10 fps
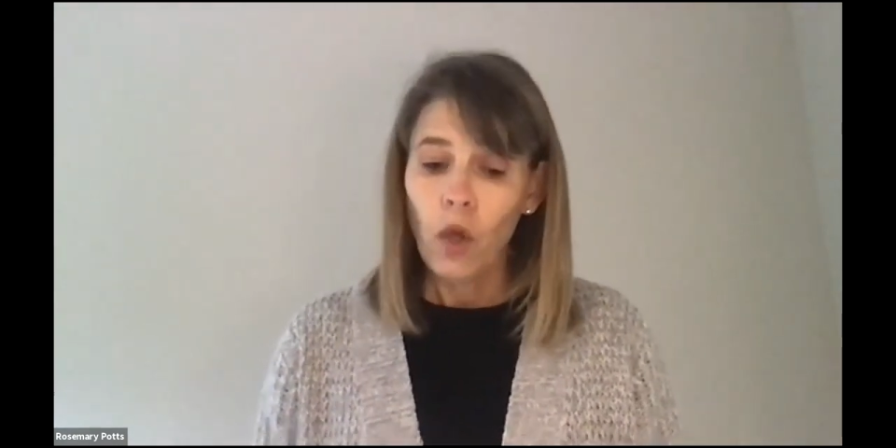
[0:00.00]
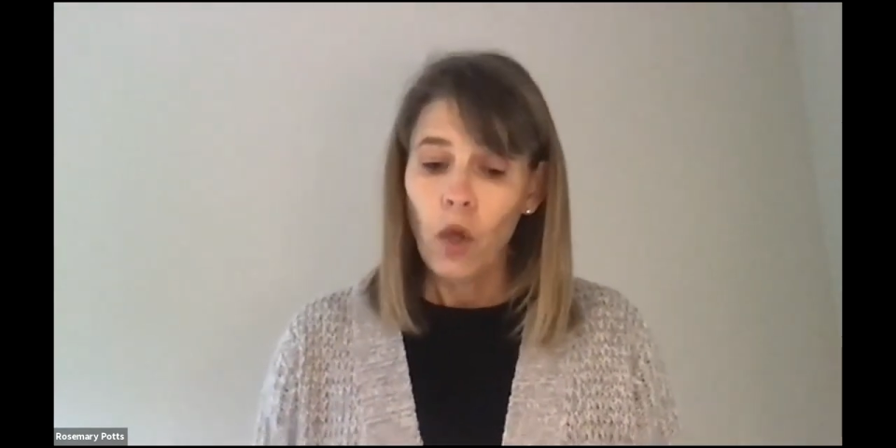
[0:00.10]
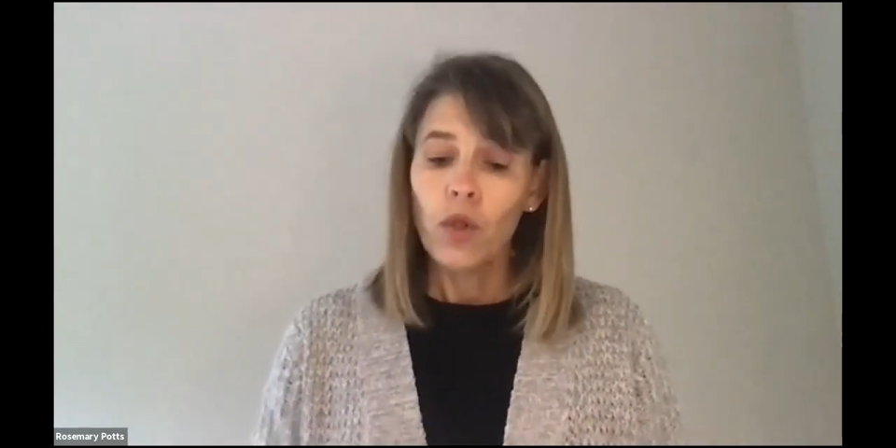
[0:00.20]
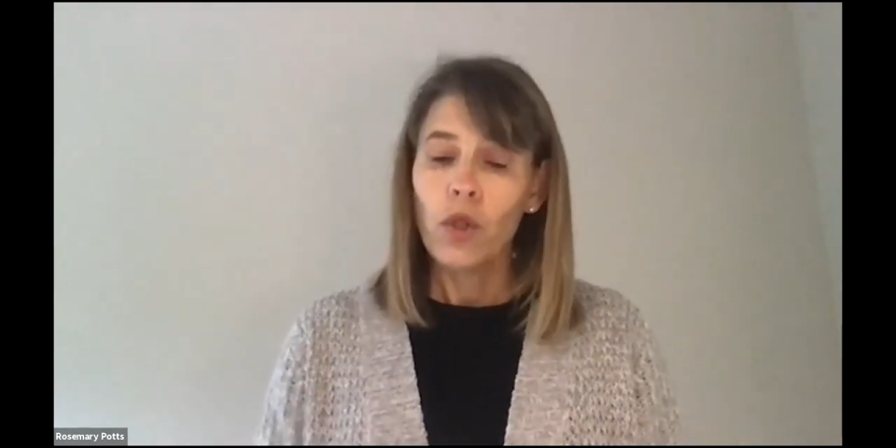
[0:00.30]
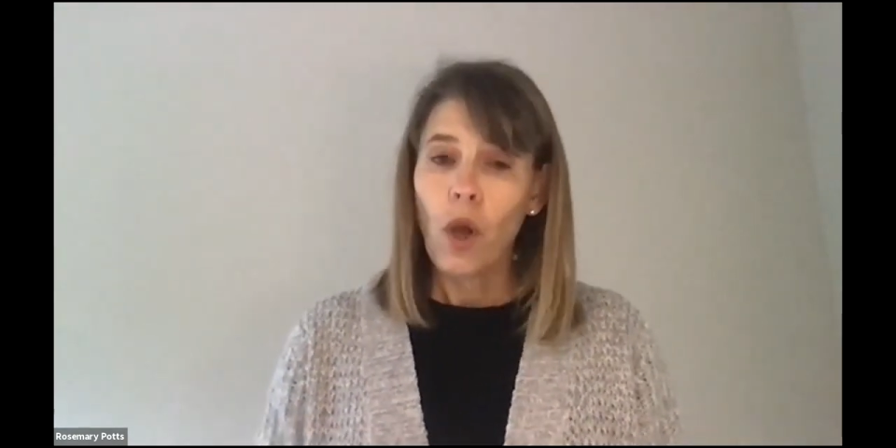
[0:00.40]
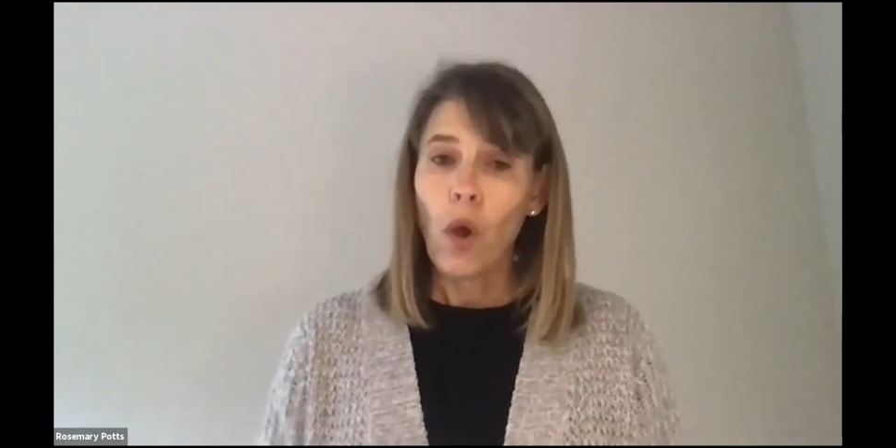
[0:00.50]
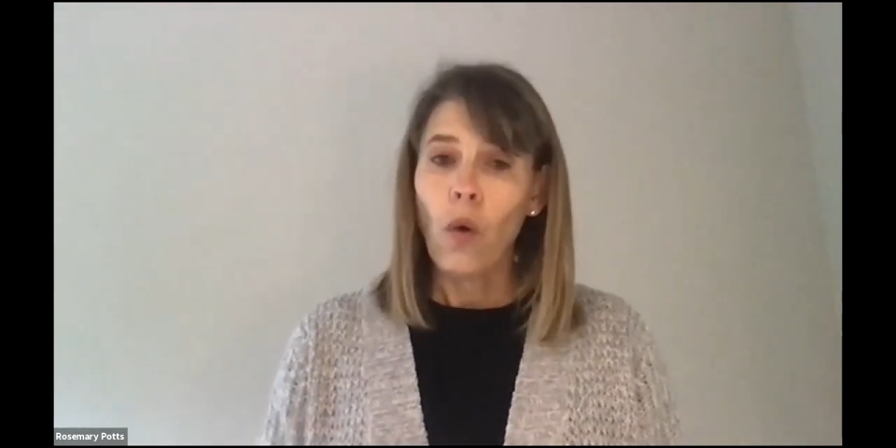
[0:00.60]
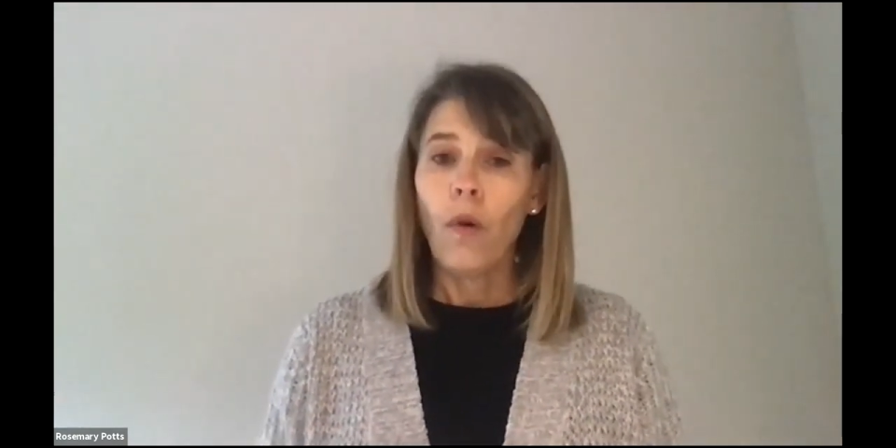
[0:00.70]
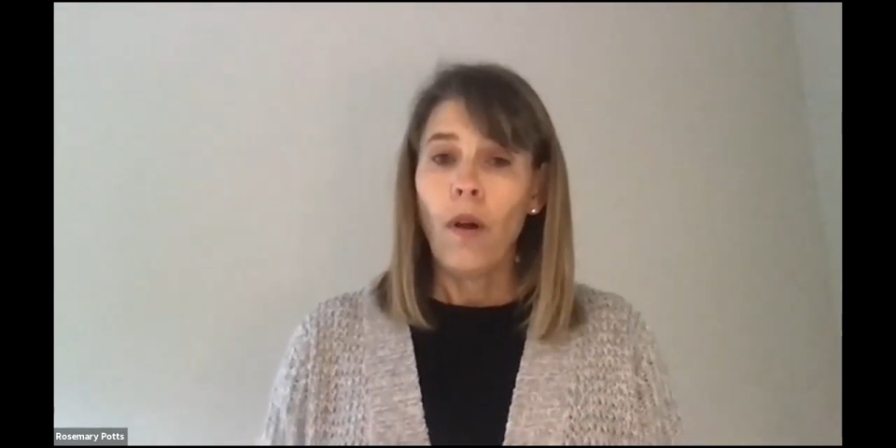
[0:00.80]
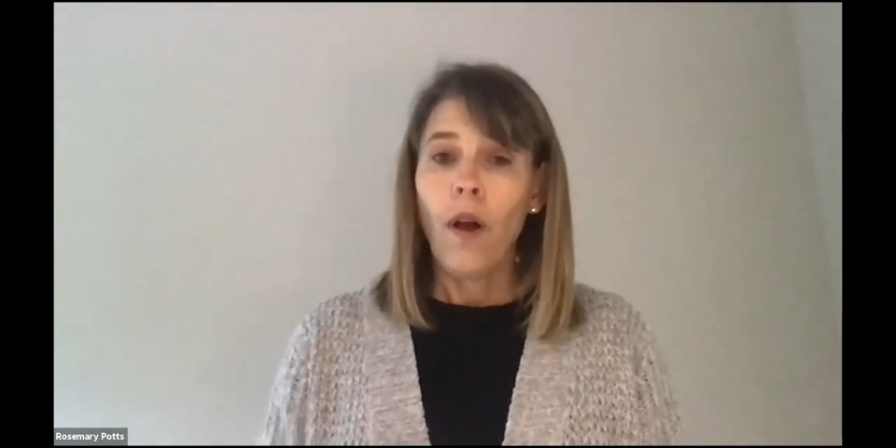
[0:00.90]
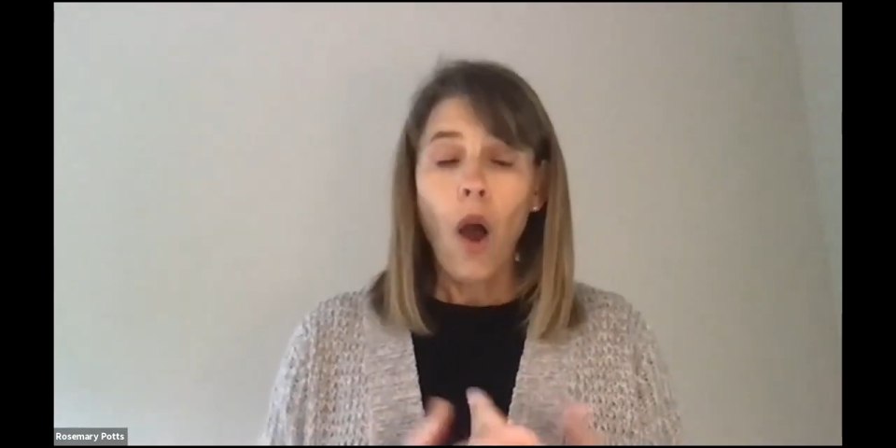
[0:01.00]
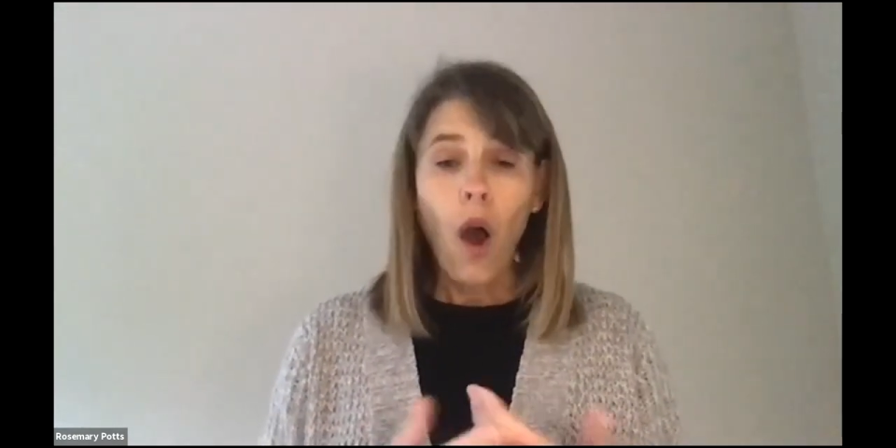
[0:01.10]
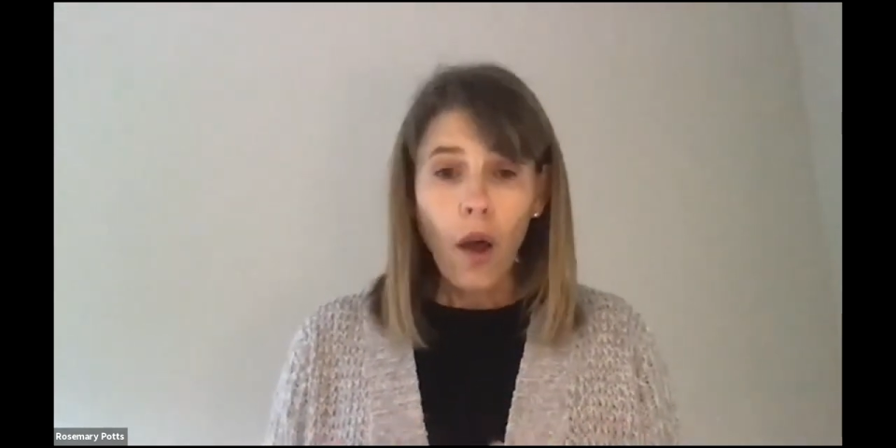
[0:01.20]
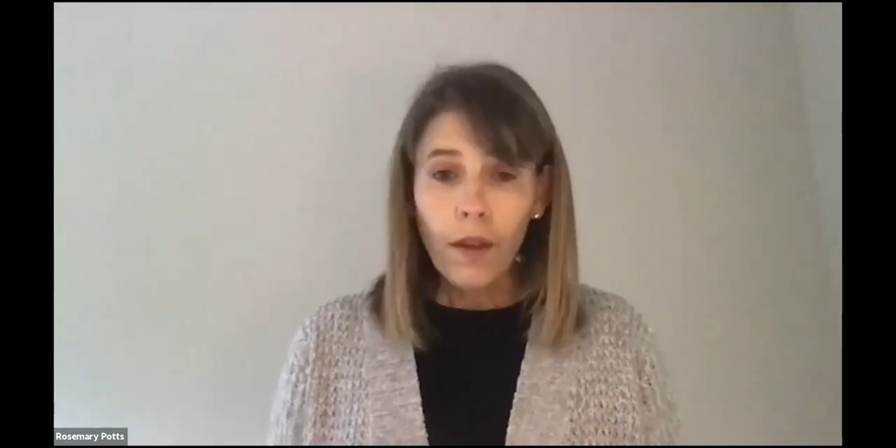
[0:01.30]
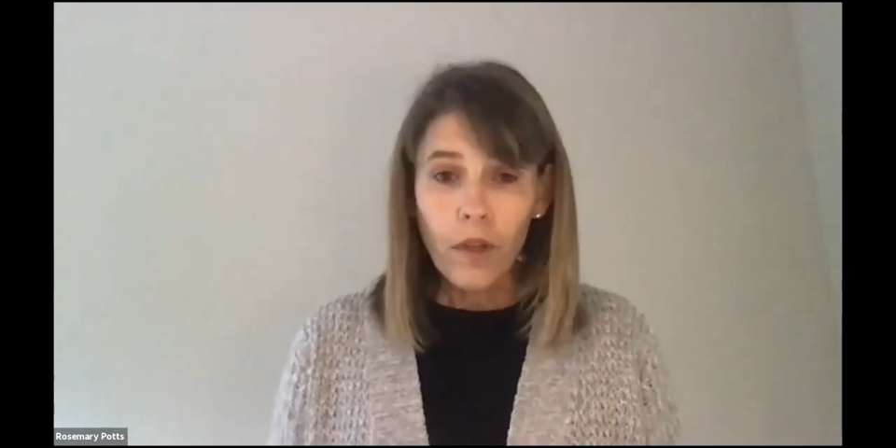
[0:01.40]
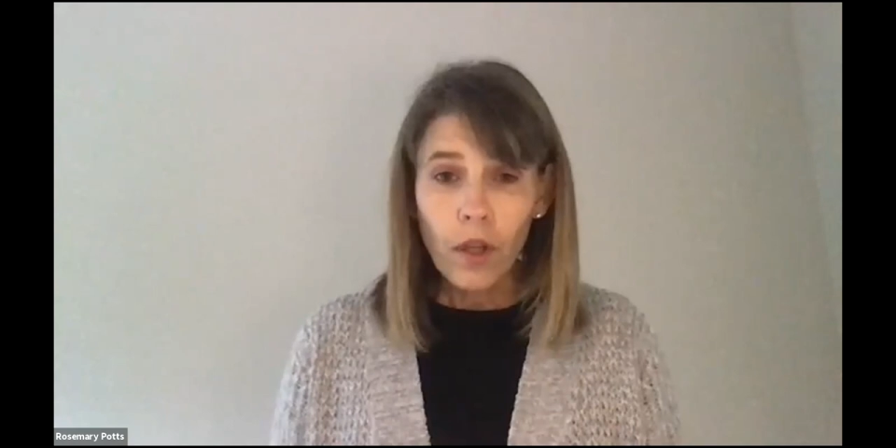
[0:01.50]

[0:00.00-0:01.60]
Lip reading: So all of